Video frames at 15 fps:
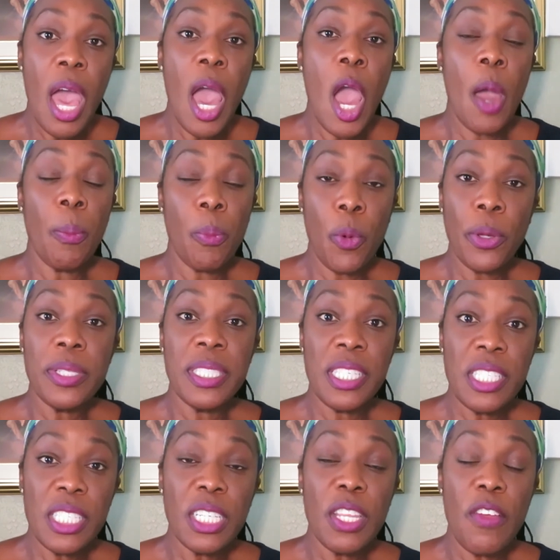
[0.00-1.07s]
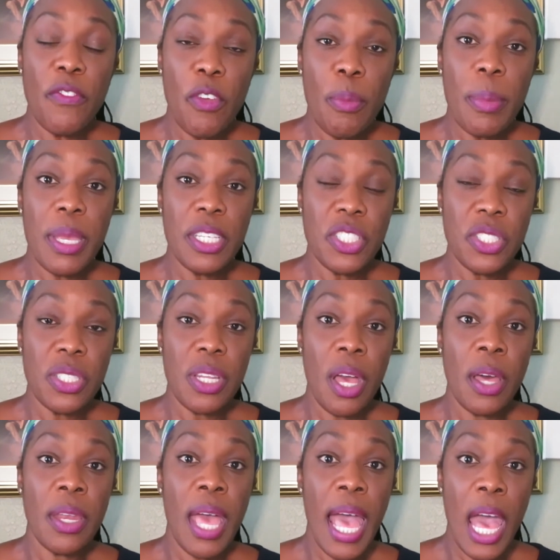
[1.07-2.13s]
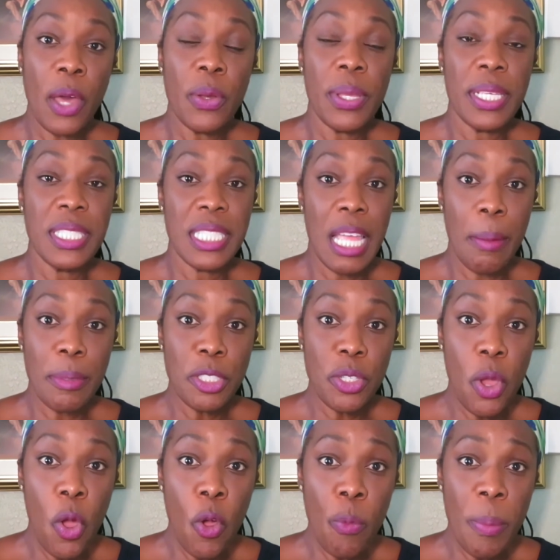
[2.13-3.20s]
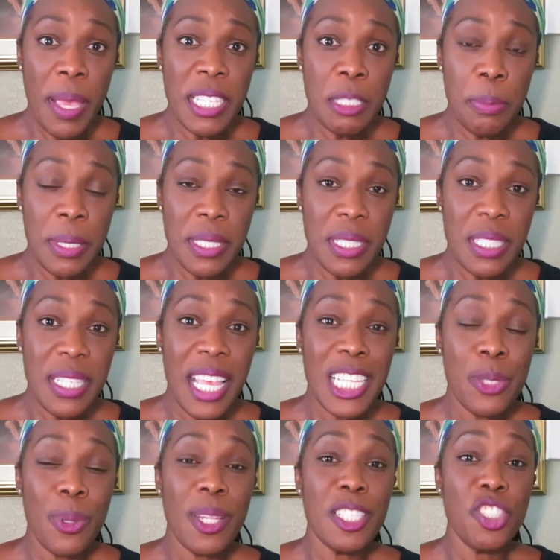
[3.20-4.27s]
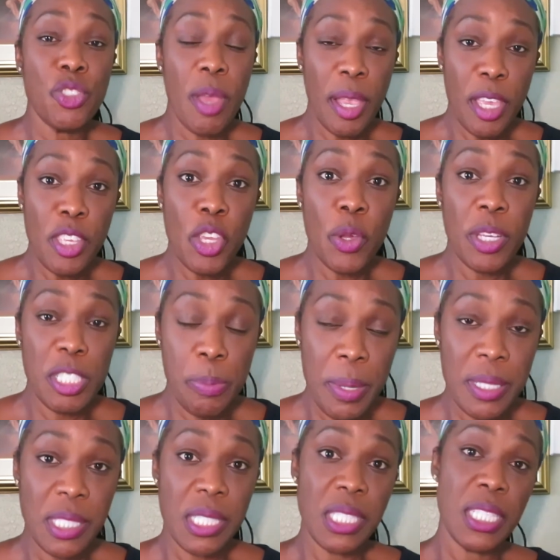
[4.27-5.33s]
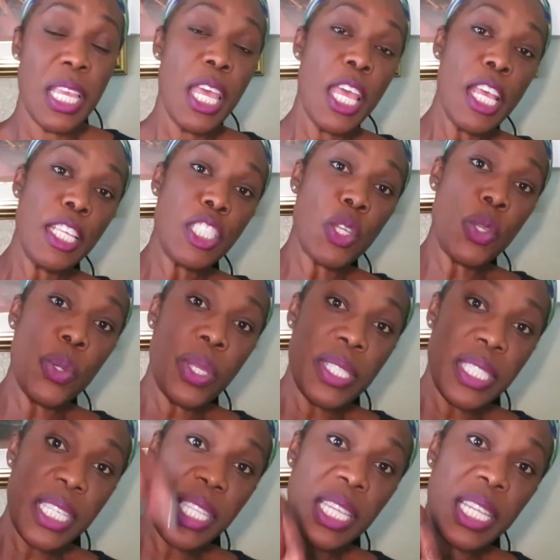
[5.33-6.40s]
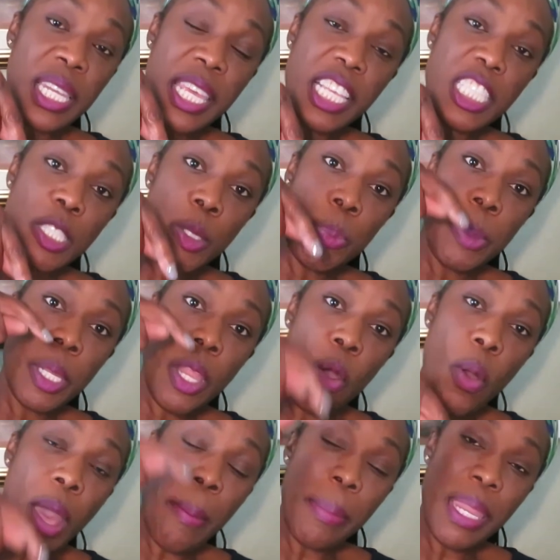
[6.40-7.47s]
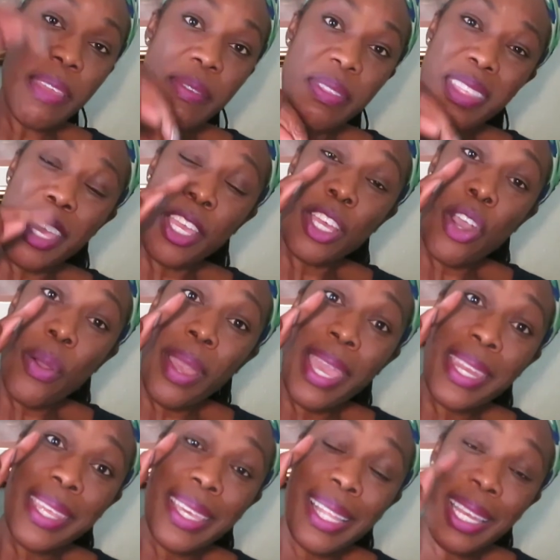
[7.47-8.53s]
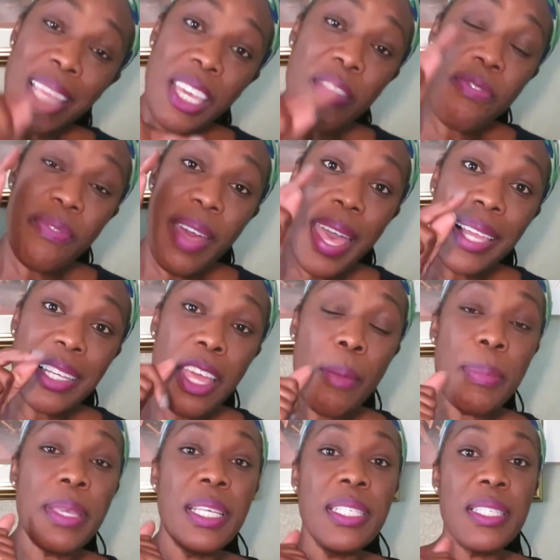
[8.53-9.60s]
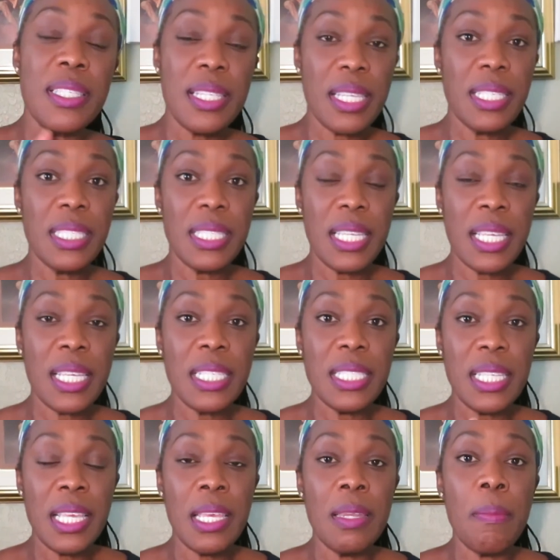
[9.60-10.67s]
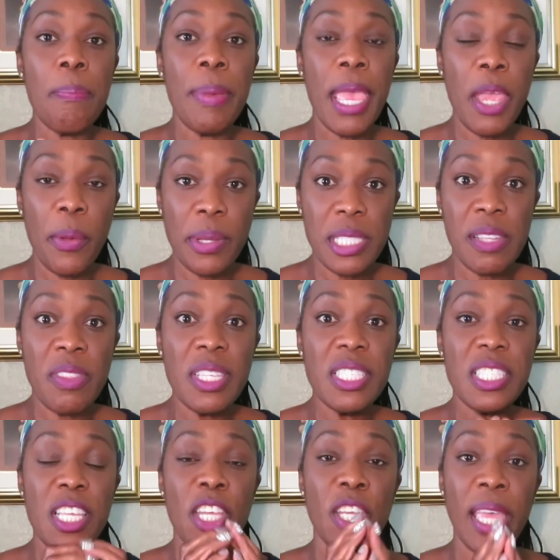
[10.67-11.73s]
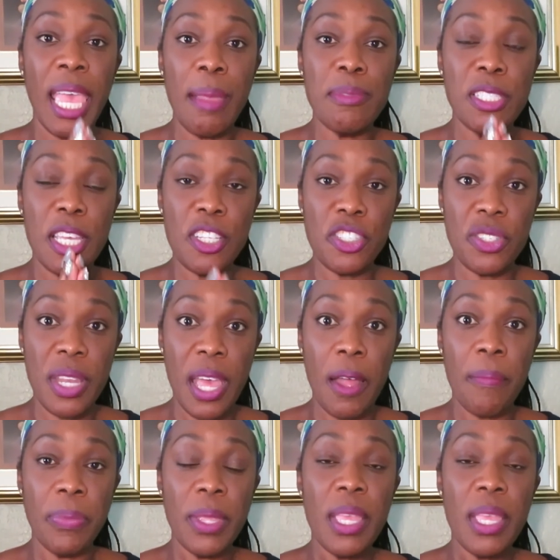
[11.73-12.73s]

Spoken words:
on more detailed information on how to establish your home-based business, as well as tracking your expenses. So you can see the links below. I'm leaving it. Go ahead and click find out, because this is imperative. This is a game changer now.